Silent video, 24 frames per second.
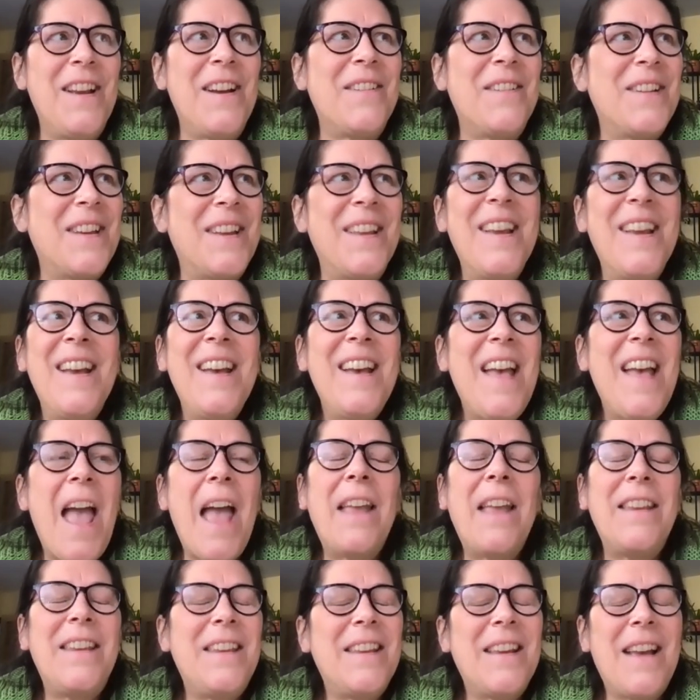you know
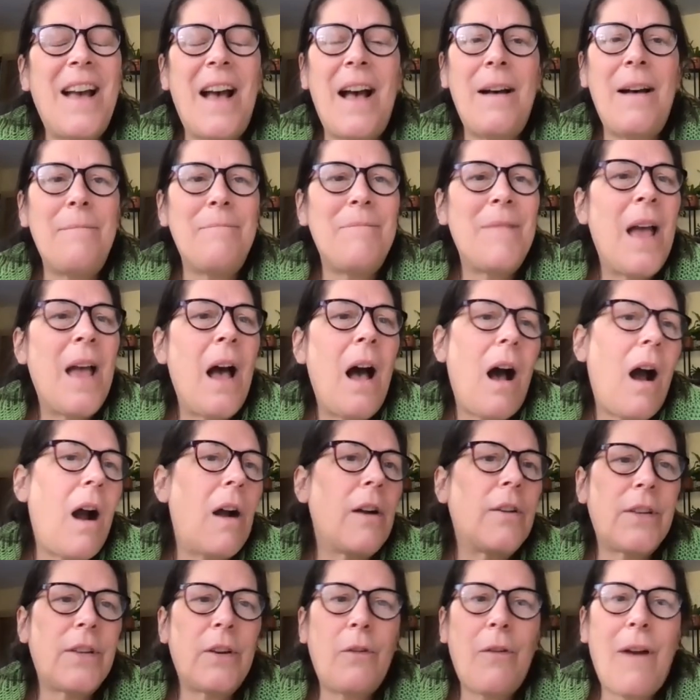eh, um,
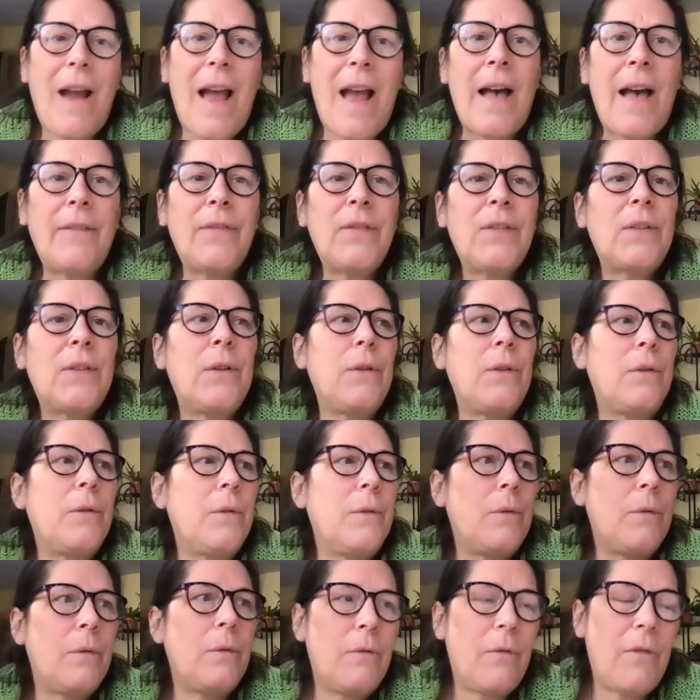arts and crafts
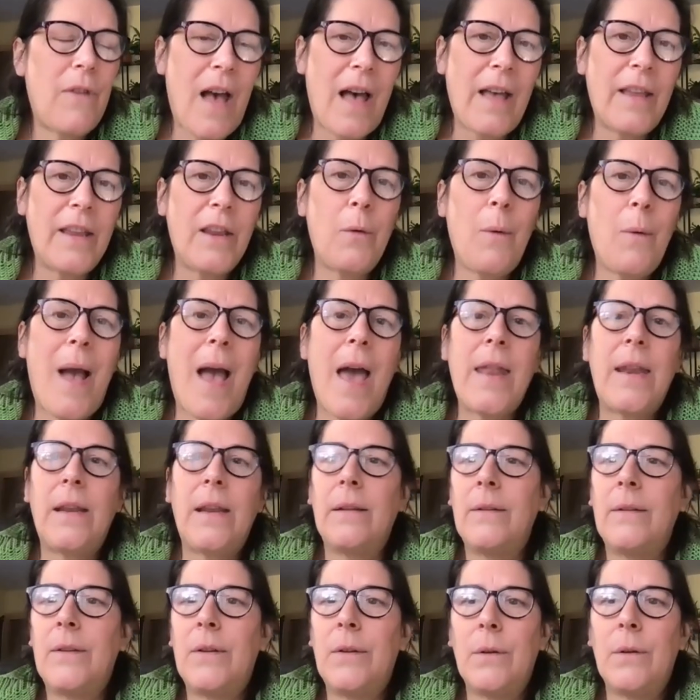to value
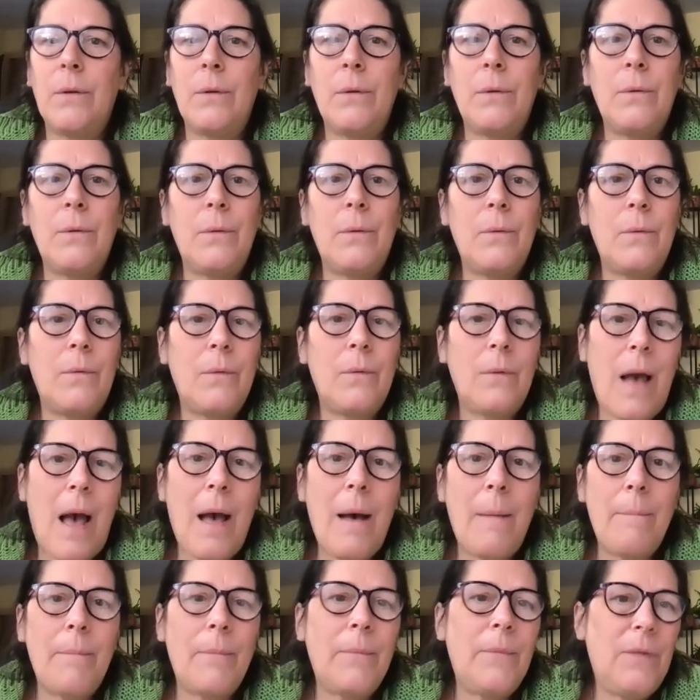added to
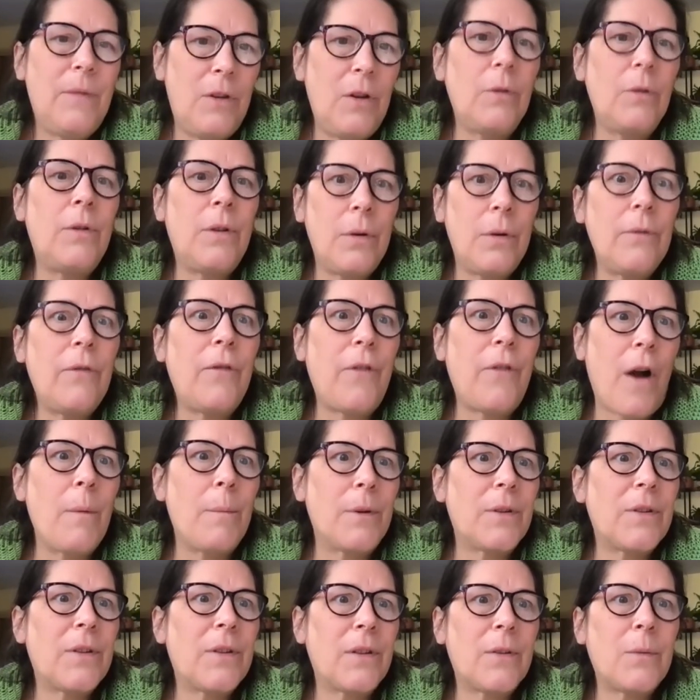um, to to
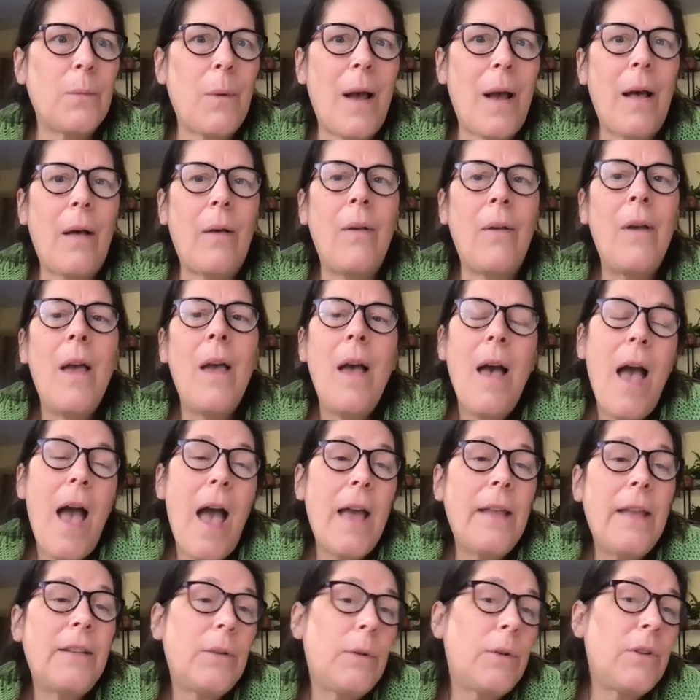farmers as well
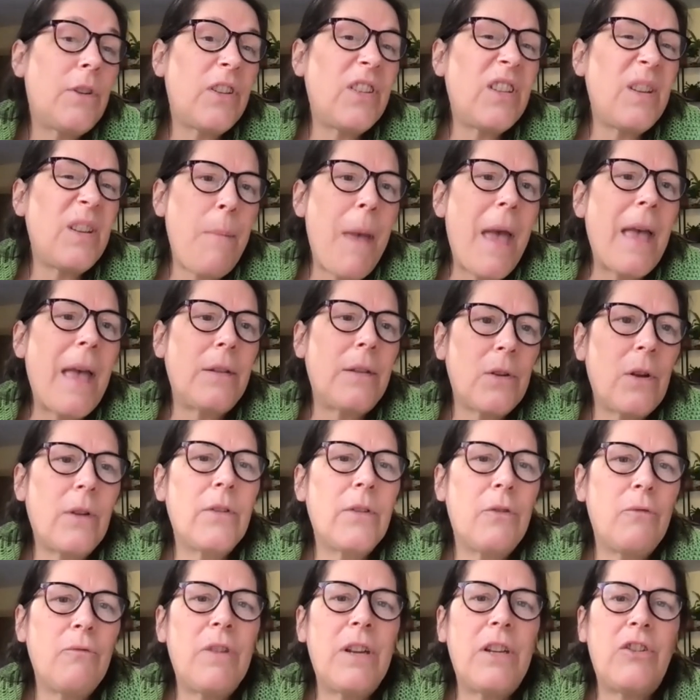and so it just depends on
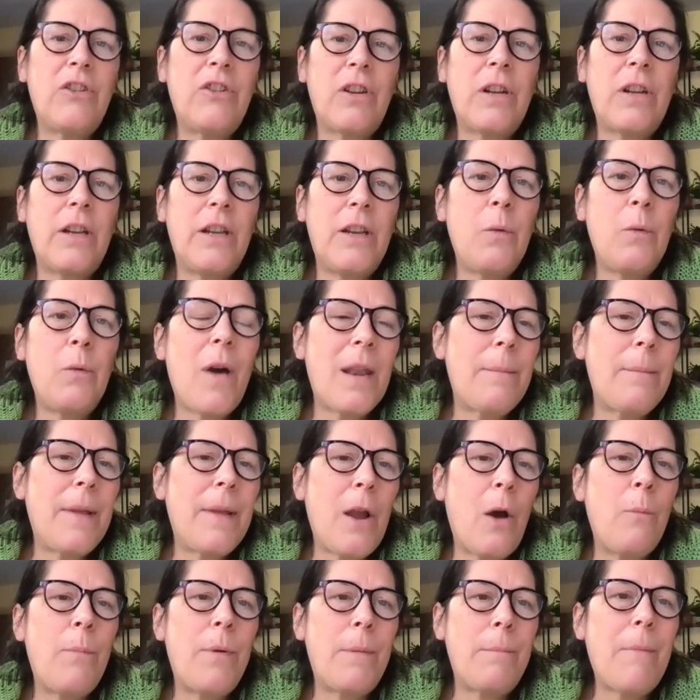your region and you want to
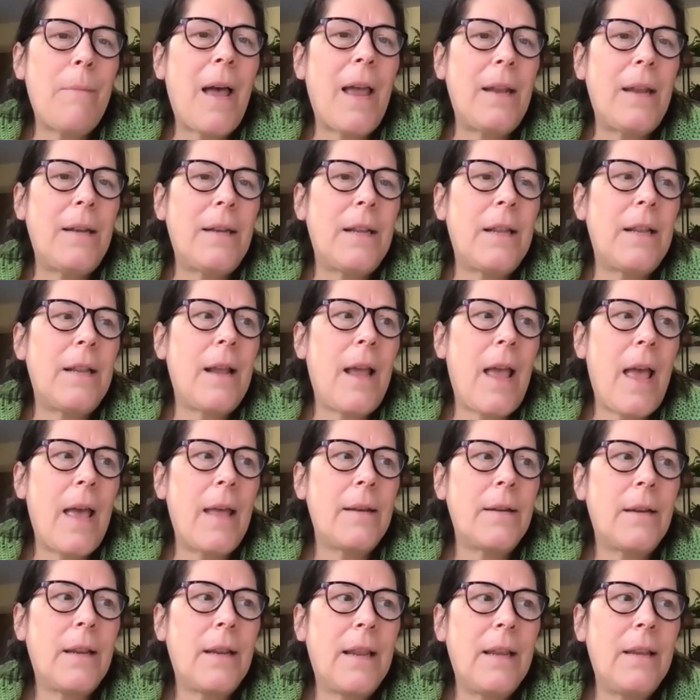be open-minded
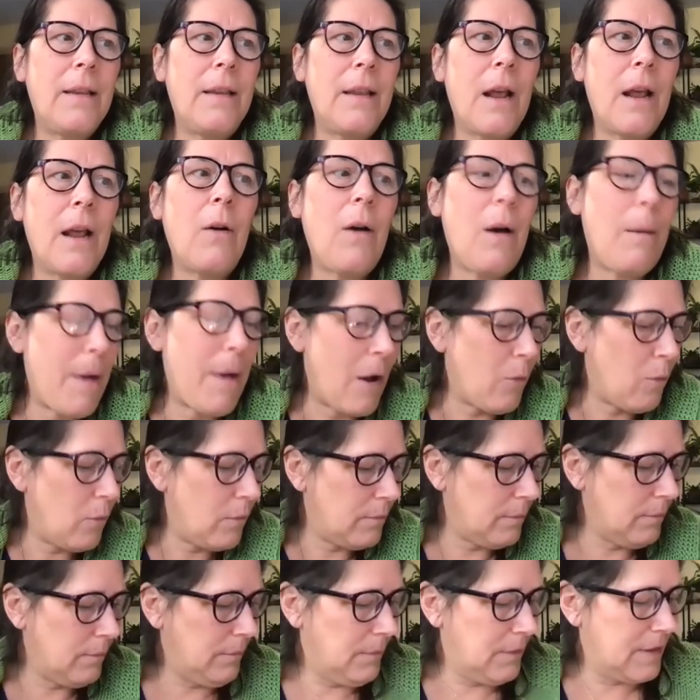and you know about
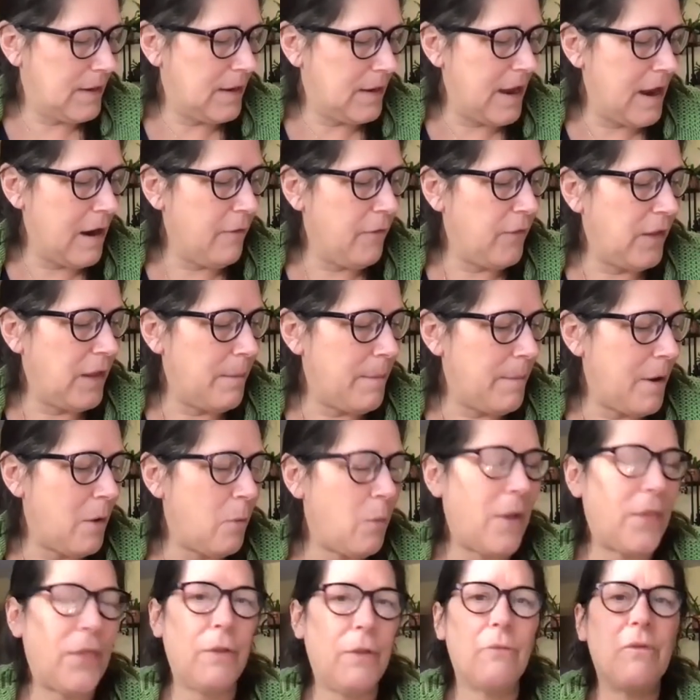careful about
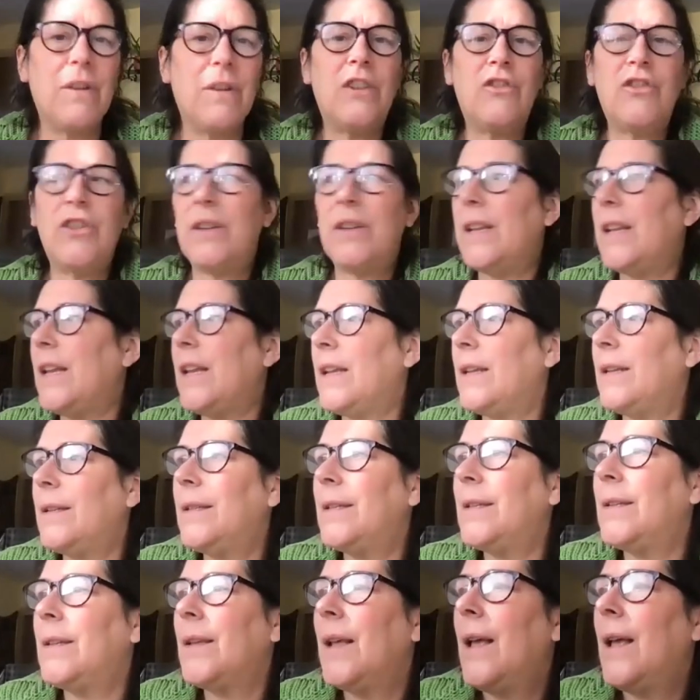what the region
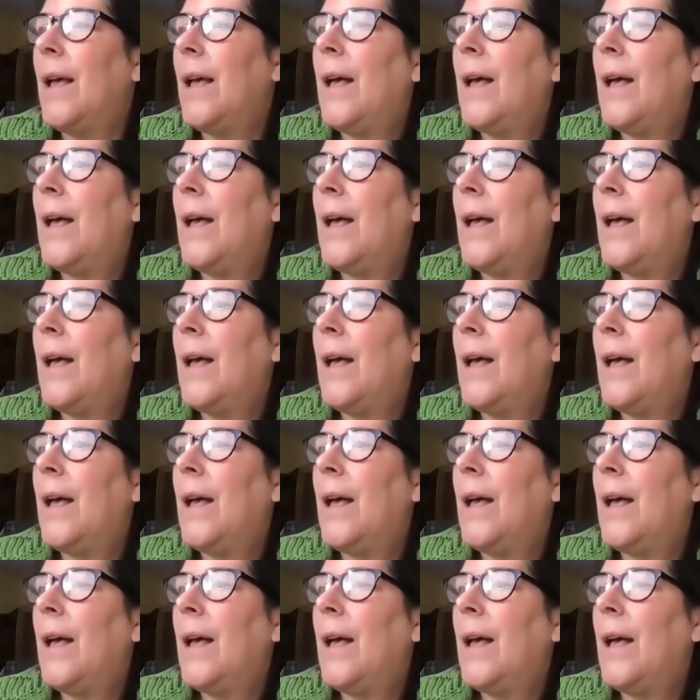needs